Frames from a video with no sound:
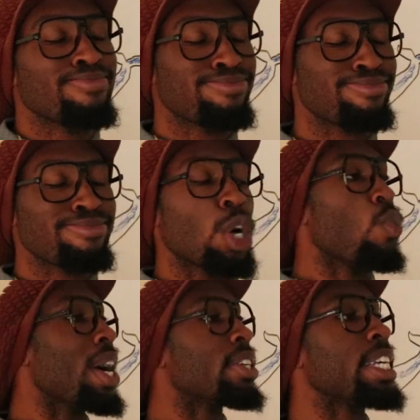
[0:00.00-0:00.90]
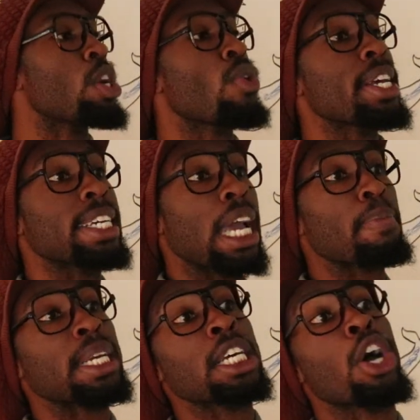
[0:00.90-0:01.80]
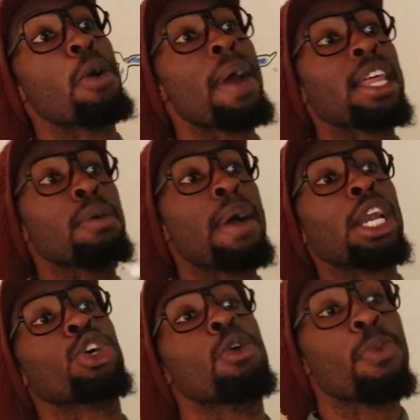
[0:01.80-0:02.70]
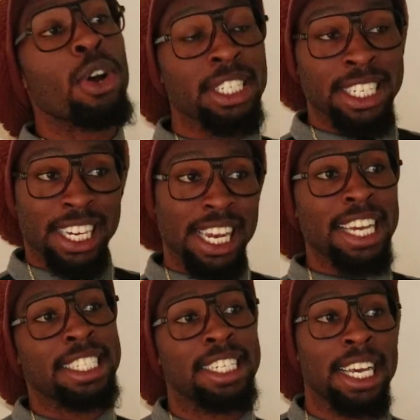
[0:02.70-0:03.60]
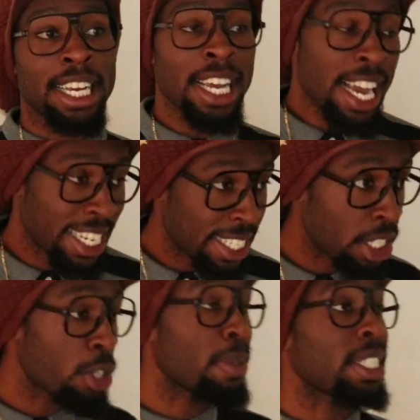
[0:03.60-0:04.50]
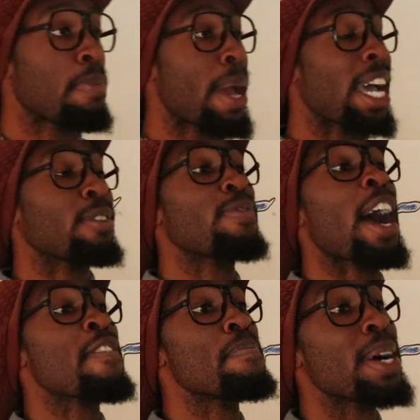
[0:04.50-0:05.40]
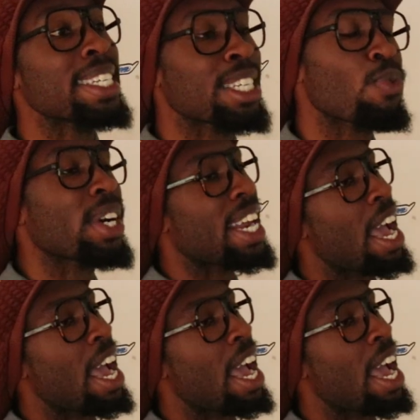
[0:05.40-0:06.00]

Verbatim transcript: Hmm. Well, Delroy, you came in in our mathematical portion of class today, and since you missed the past five months, we're gonna